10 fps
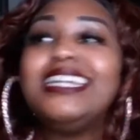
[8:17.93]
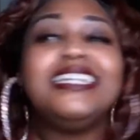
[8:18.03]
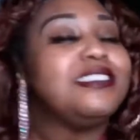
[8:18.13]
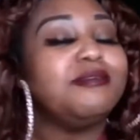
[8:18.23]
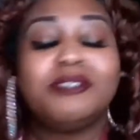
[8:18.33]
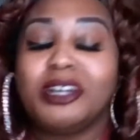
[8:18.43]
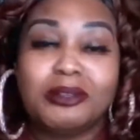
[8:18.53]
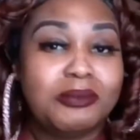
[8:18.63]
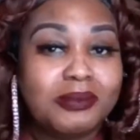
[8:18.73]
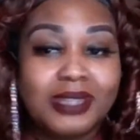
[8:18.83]

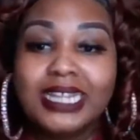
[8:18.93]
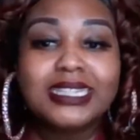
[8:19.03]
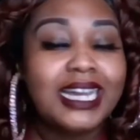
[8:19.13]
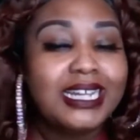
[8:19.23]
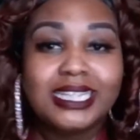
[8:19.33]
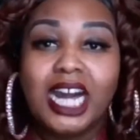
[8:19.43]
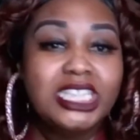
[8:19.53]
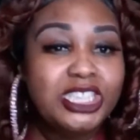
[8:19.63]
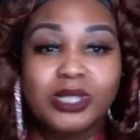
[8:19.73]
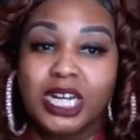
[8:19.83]
That
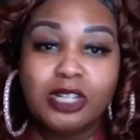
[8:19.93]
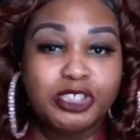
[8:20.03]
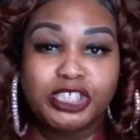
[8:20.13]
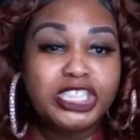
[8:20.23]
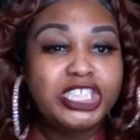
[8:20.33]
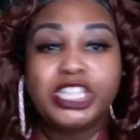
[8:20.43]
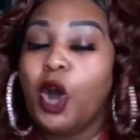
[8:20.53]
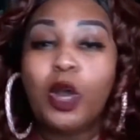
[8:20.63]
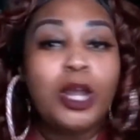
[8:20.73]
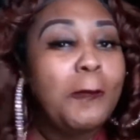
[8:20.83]
hustle culture is
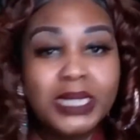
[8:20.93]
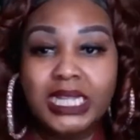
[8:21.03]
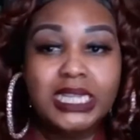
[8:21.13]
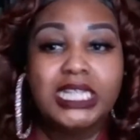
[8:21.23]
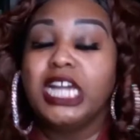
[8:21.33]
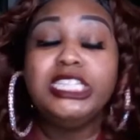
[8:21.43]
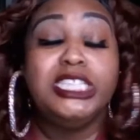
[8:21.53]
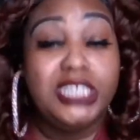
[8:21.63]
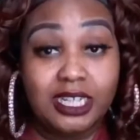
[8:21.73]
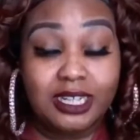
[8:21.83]
completely
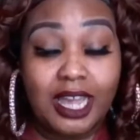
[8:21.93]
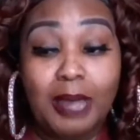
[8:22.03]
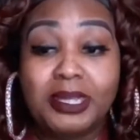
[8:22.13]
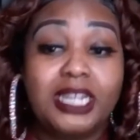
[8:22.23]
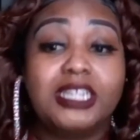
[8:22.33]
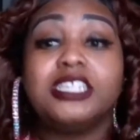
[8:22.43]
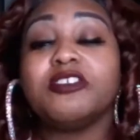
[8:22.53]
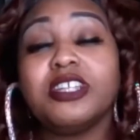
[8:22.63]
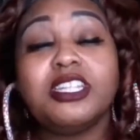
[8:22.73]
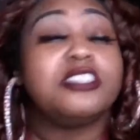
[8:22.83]
done. I mean, at least
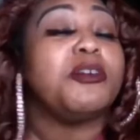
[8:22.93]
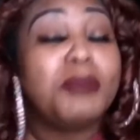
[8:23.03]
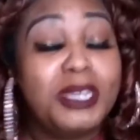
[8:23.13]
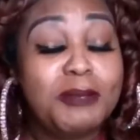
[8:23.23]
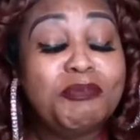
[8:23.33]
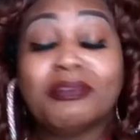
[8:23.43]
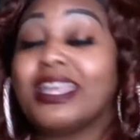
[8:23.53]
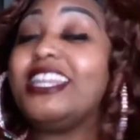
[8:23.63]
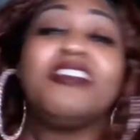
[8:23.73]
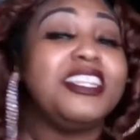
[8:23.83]
it is for me
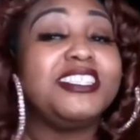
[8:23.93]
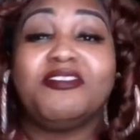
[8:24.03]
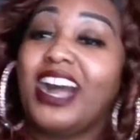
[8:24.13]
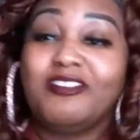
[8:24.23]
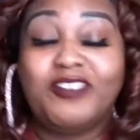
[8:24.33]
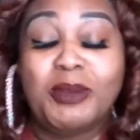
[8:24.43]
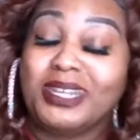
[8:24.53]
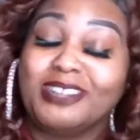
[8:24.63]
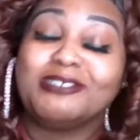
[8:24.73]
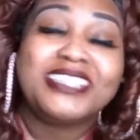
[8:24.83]
and every other divine
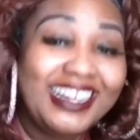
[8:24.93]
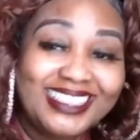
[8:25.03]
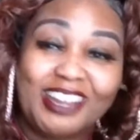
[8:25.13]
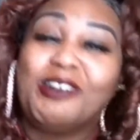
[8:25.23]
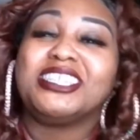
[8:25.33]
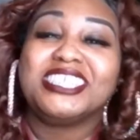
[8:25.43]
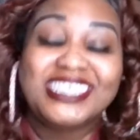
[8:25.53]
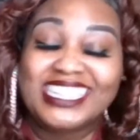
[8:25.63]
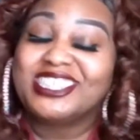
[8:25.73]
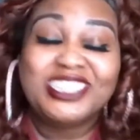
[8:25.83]
feminine who's out there who
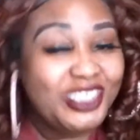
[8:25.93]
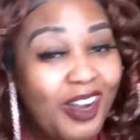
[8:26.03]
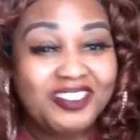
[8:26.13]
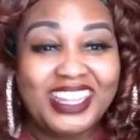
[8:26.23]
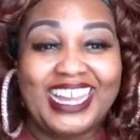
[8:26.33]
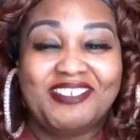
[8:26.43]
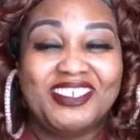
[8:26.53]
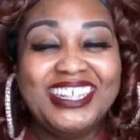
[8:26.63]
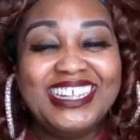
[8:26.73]
understands the soft life.